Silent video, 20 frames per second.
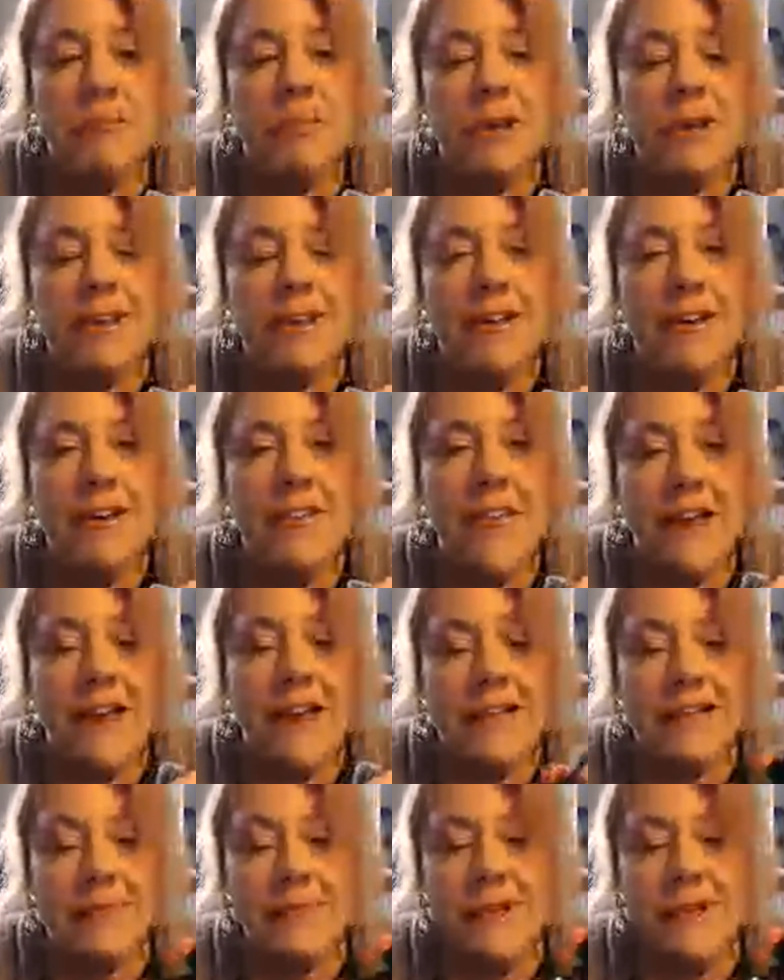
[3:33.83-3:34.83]
but
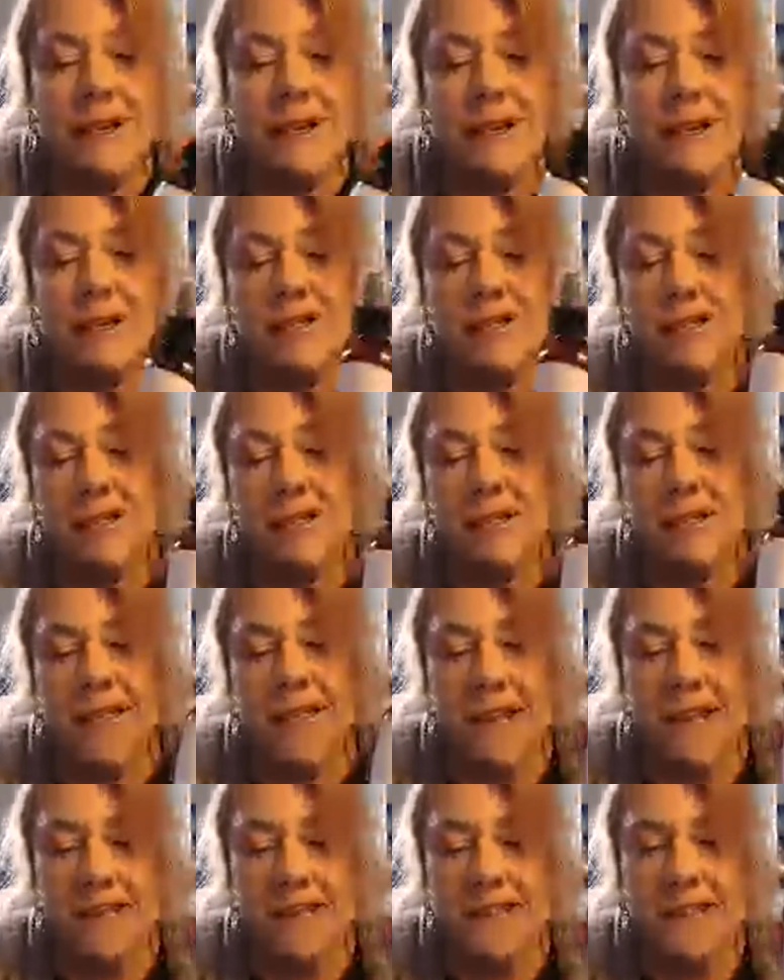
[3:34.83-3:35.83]
that's because
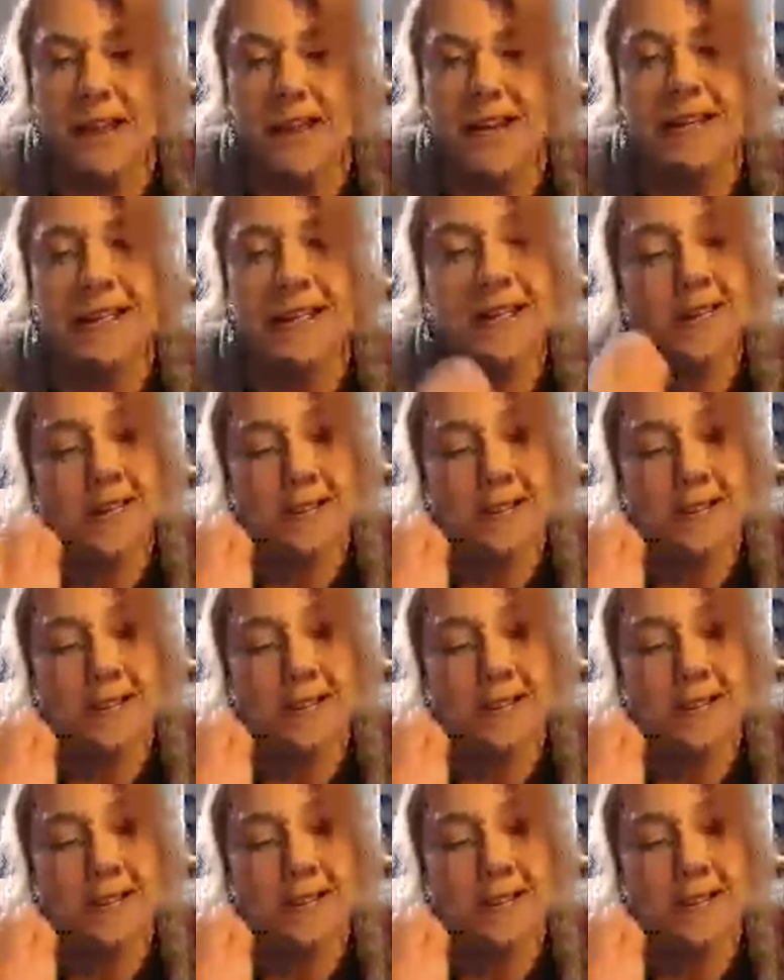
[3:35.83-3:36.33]
that scent